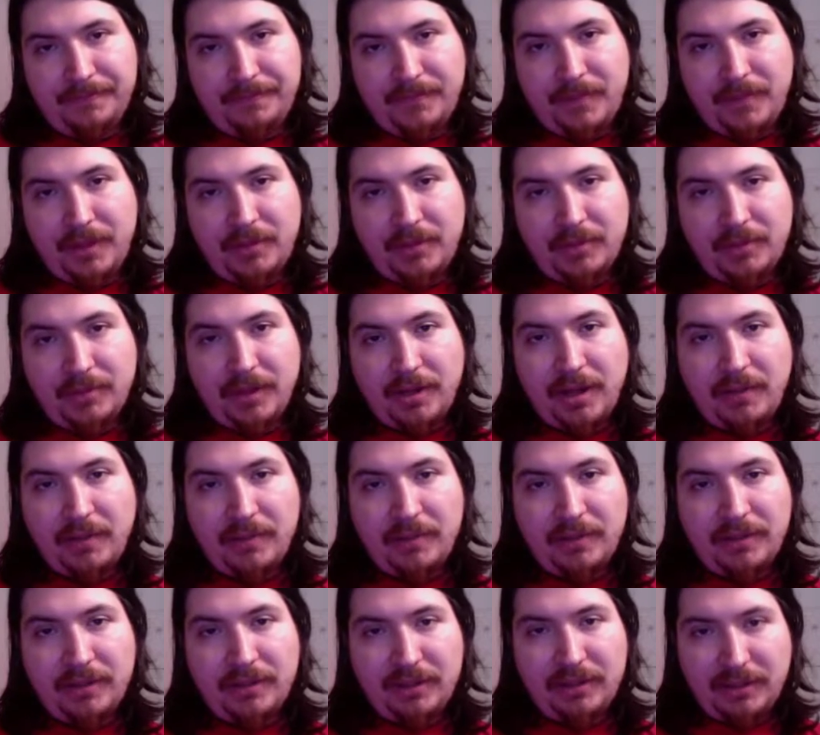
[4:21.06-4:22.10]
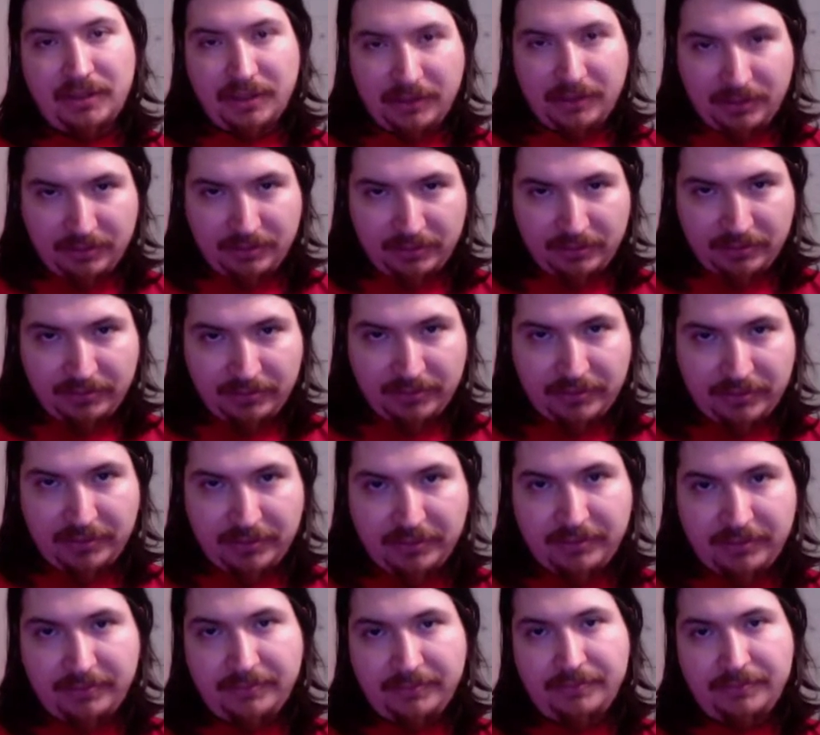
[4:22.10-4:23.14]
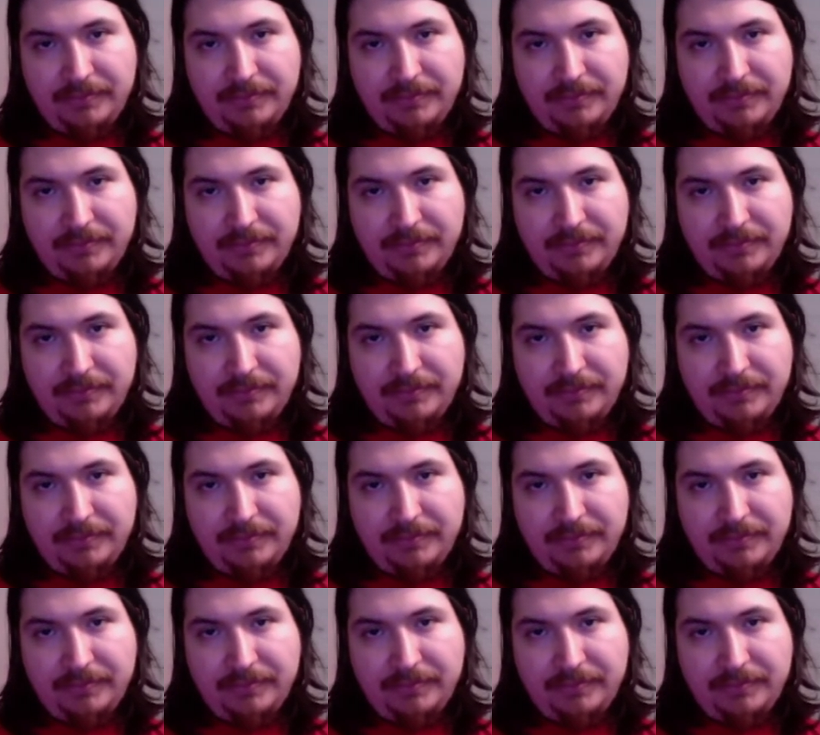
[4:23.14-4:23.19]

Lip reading: And that's what happened in the 1900s.